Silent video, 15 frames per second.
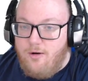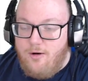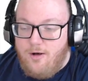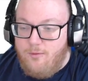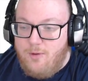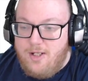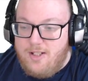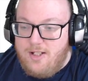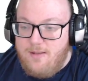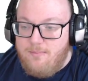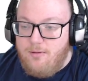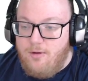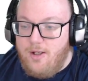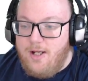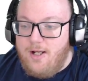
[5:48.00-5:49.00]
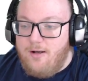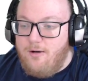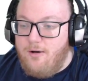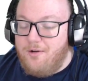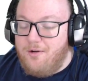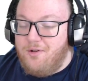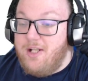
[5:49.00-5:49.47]
a card we see played
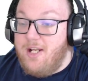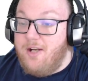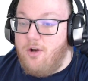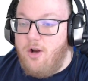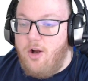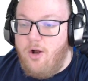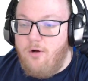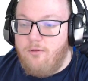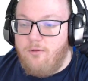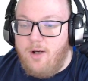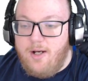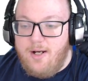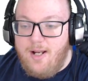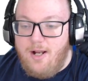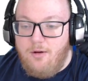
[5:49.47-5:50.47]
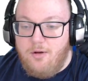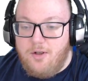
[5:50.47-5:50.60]
hardly at all right now.